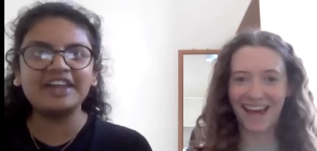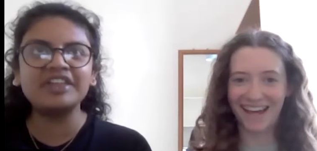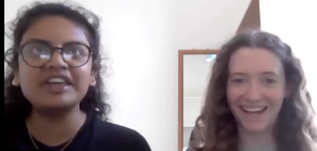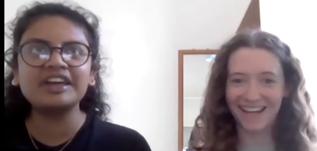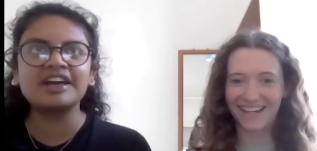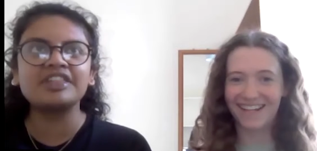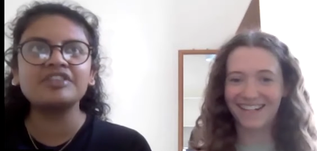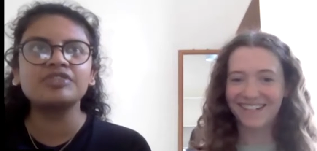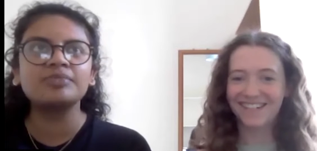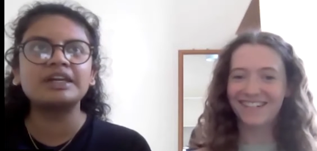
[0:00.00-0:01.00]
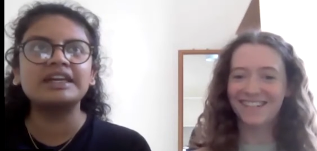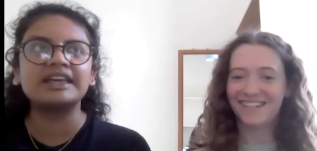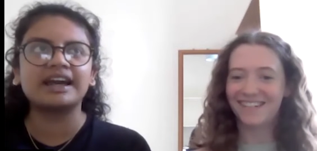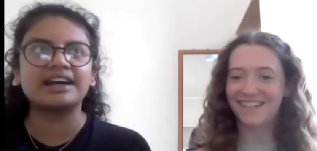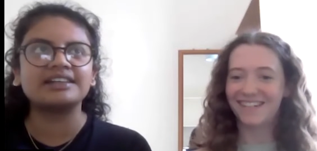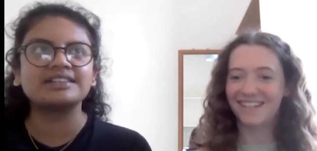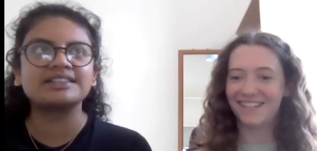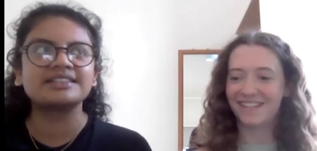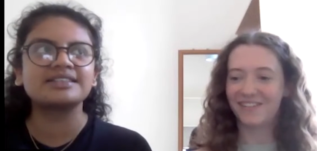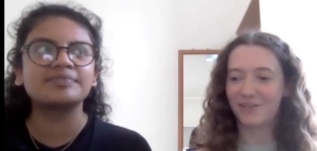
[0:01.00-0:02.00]
Speaker 1: I think I think for me,
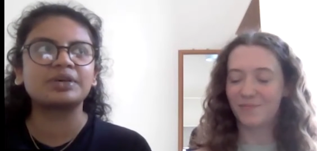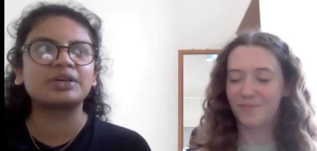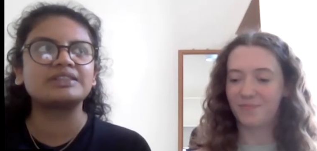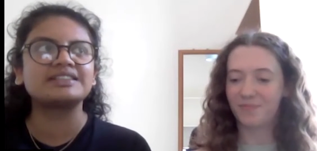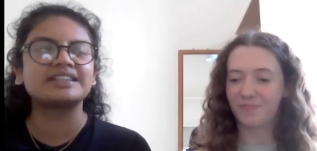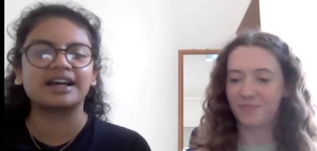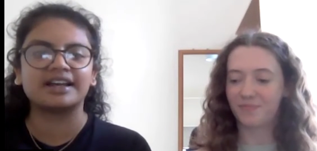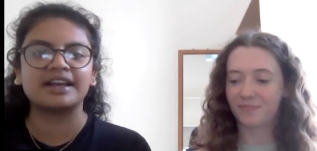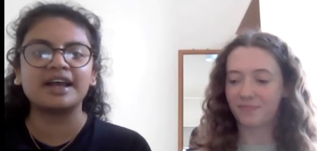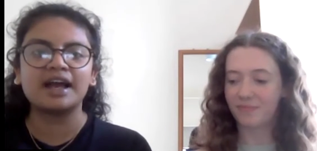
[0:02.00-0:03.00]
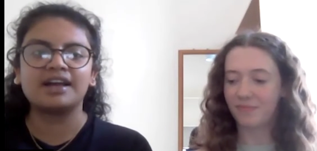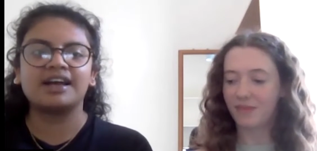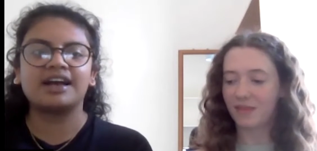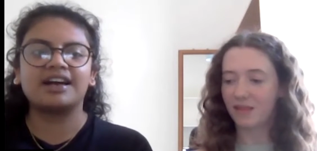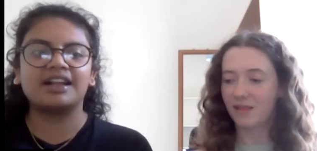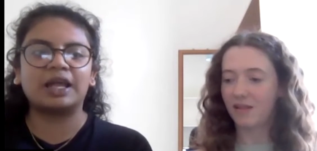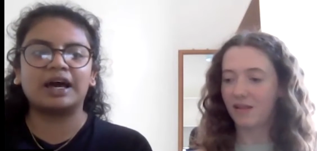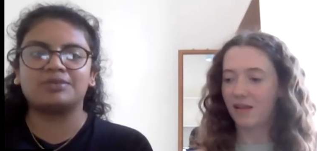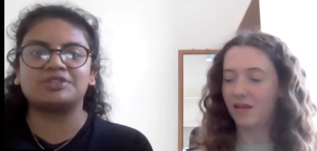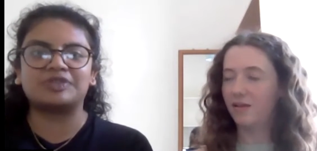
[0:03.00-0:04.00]
yes, because I
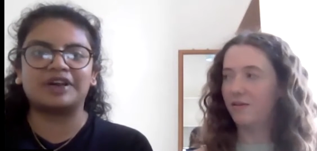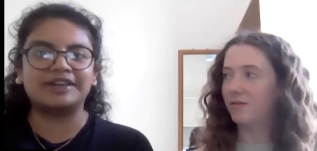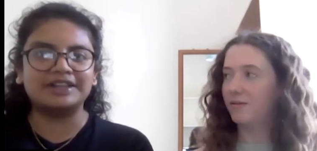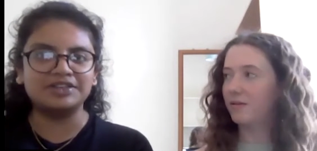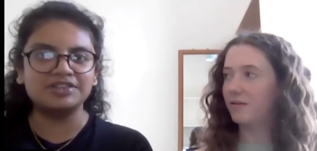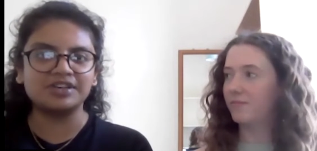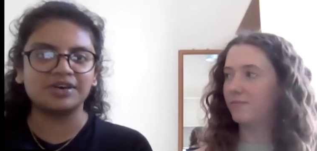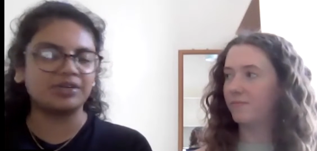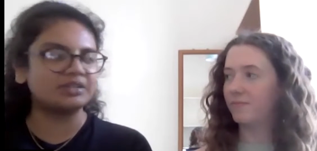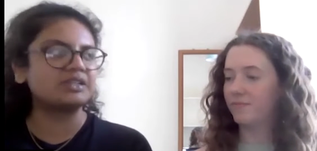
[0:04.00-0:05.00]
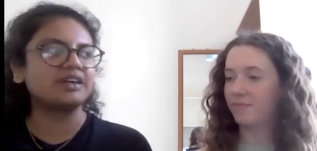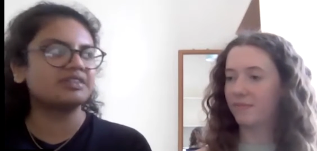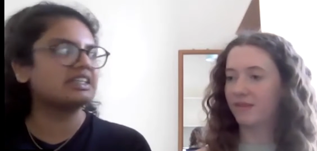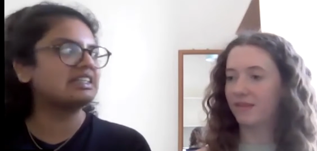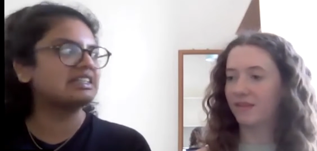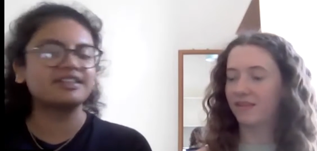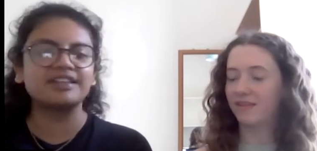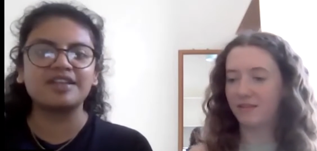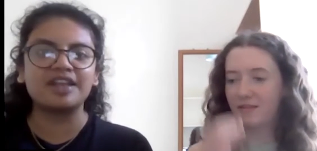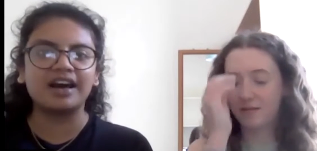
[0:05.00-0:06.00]
I was very new to it. Also, I really didn't